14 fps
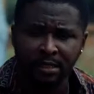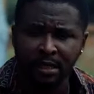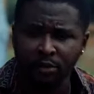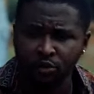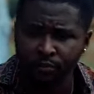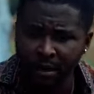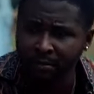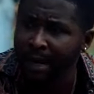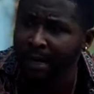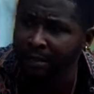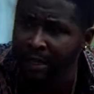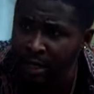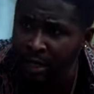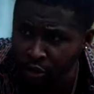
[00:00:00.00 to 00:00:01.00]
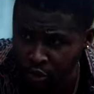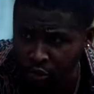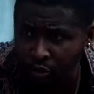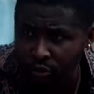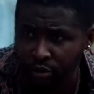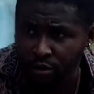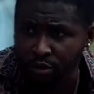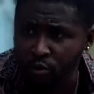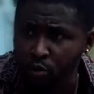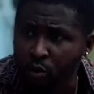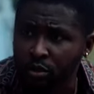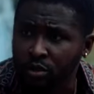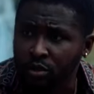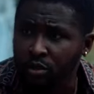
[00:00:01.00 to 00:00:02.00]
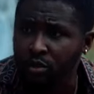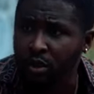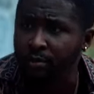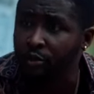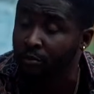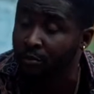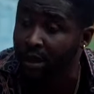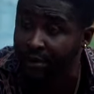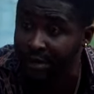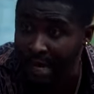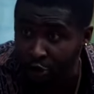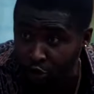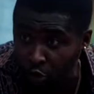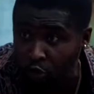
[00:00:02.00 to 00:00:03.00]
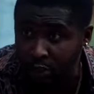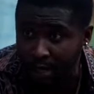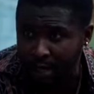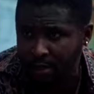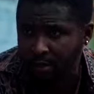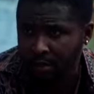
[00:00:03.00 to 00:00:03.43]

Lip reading: Then I decided to make my intentions towards coming to marry their